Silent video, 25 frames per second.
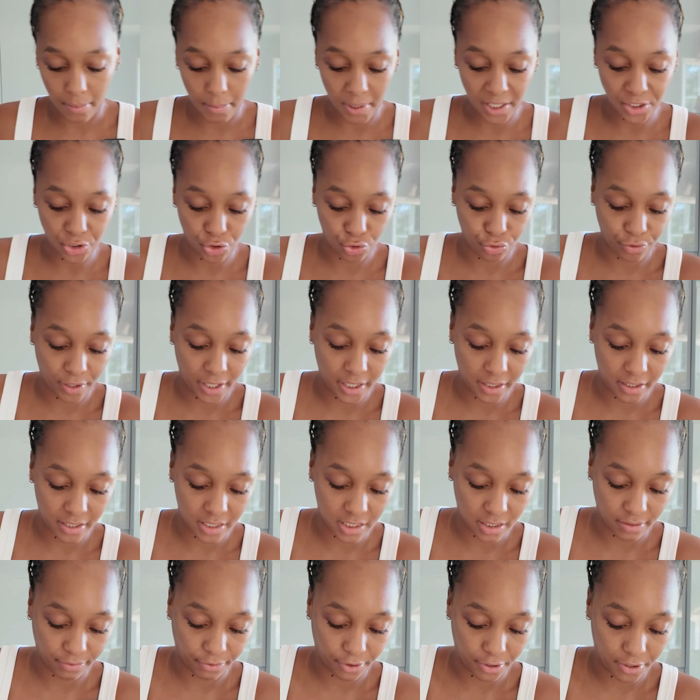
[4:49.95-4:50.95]
I might try
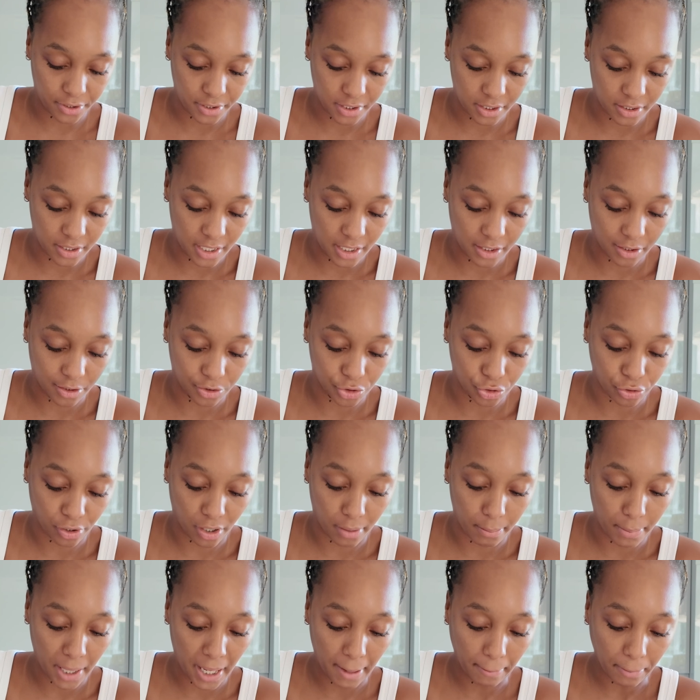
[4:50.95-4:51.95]
this first and then I'll
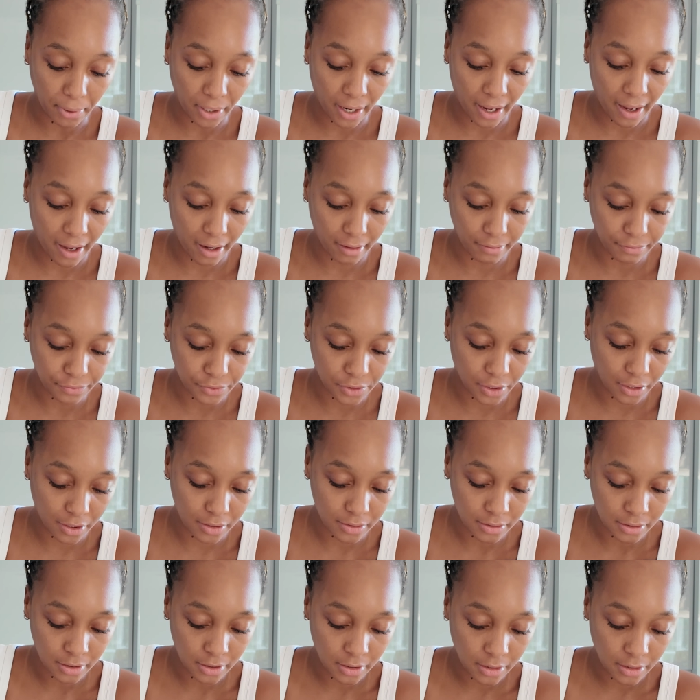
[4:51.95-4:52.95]
try pepper after.